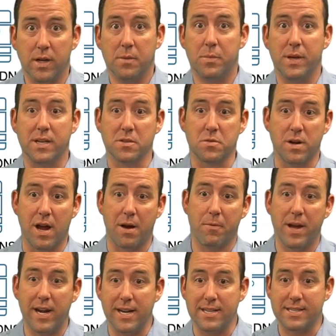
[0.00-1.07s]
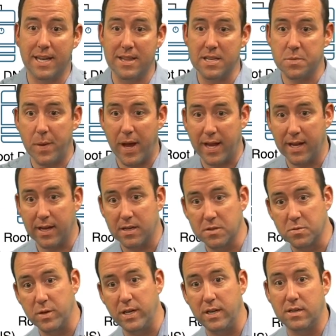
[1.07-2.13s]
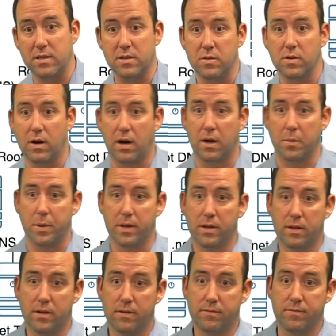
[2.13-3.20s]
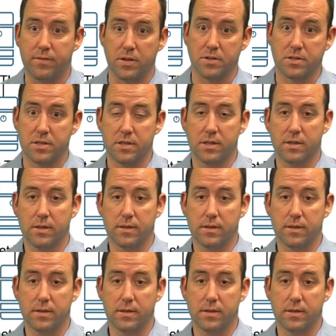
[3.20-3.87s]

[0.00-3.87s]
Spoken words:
because we're not ready to send this packet because we need to do ARP first.